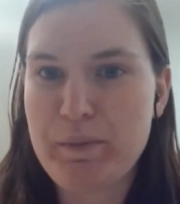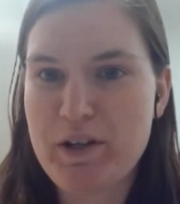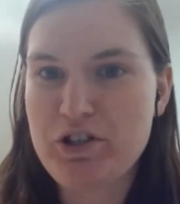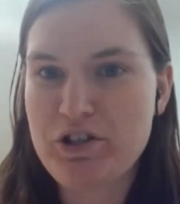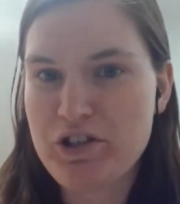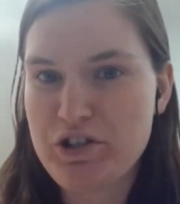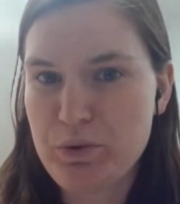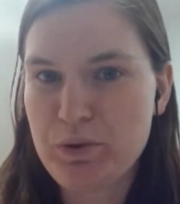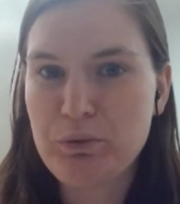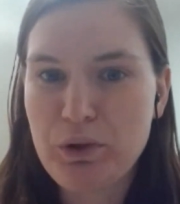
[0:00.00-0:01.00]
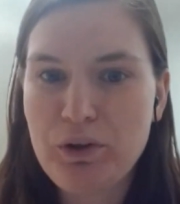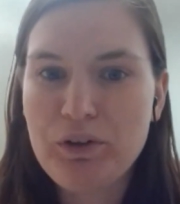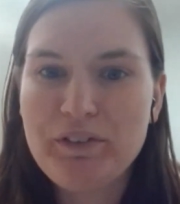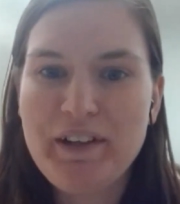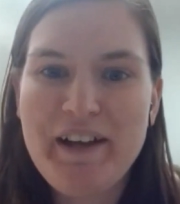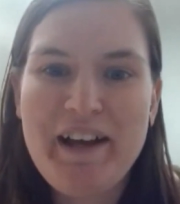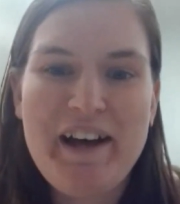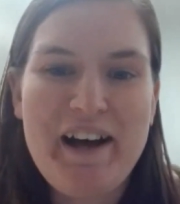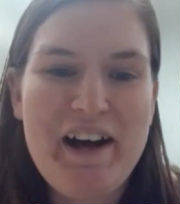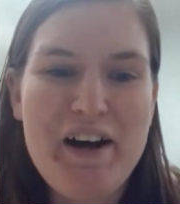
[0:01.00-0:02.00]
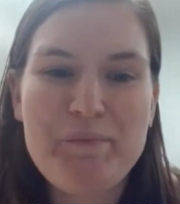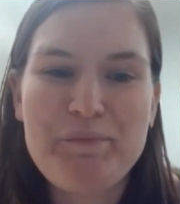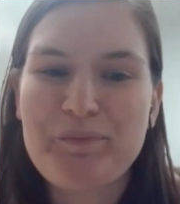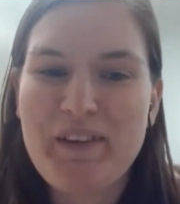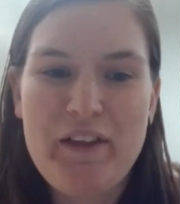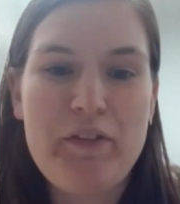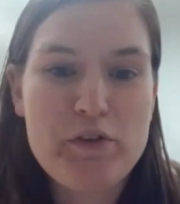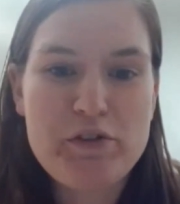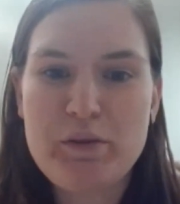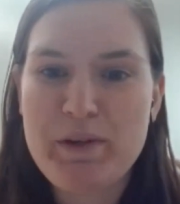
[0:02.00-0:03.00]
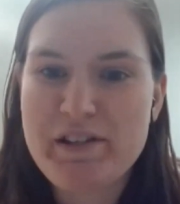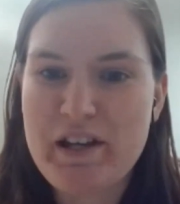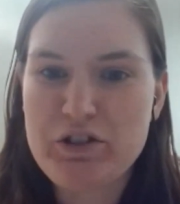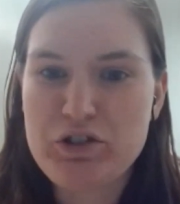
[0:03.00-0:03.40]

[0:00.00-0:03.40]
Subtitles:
permission to dual enroll. And those can be sent